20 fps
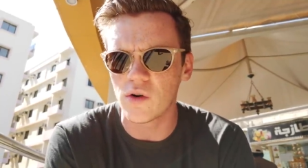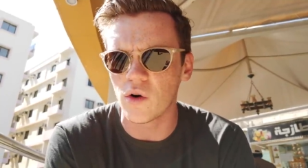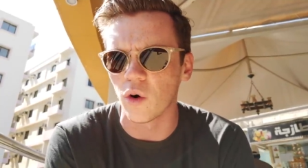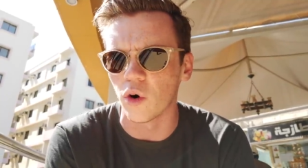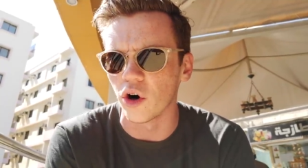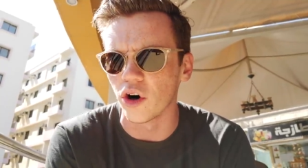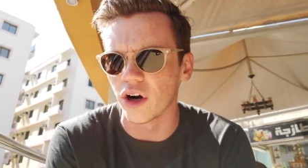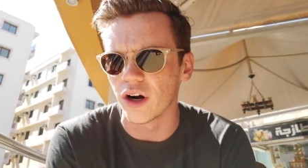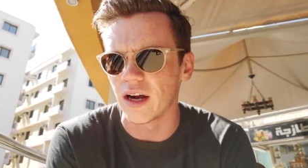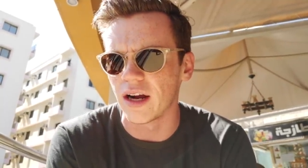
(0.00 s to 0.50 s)

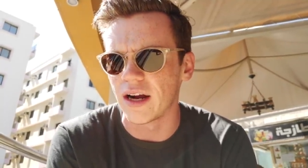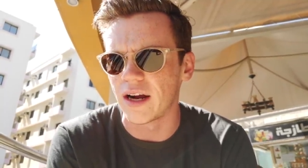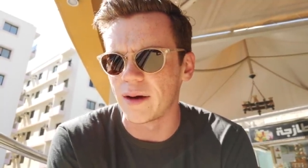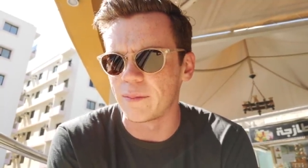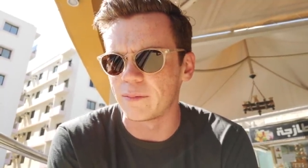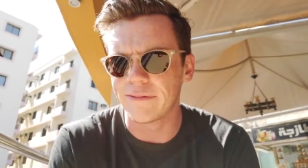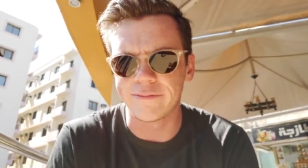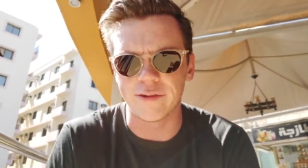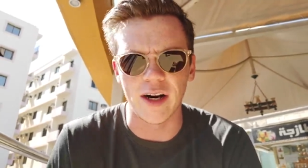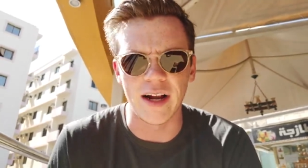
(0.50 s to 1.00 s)
or
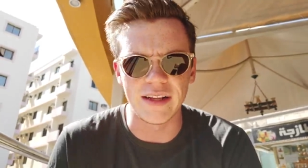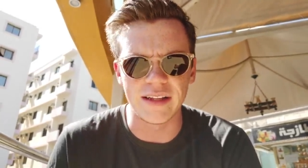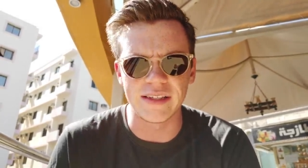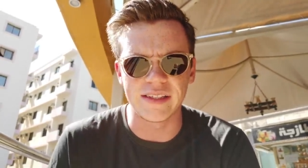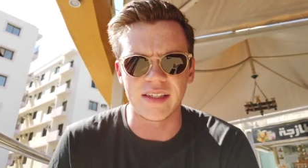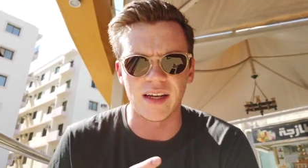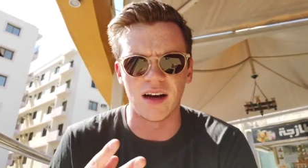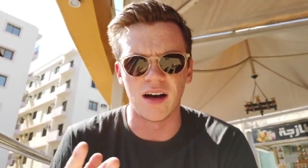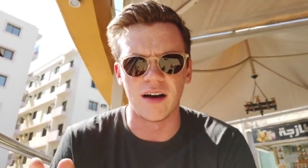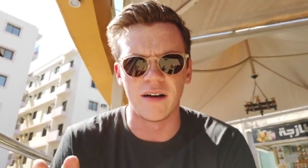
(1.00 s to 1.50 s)
um,
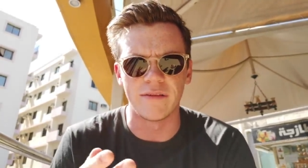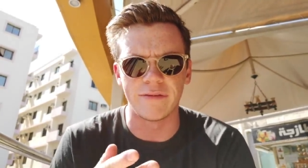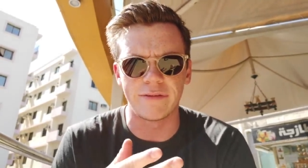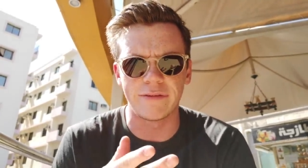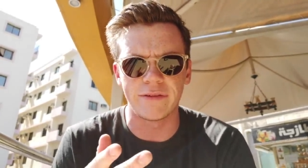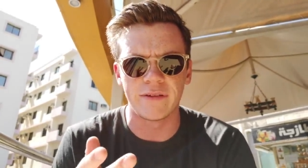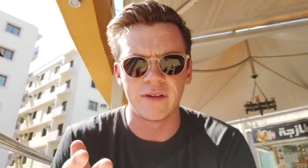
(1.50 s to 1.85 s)
friends of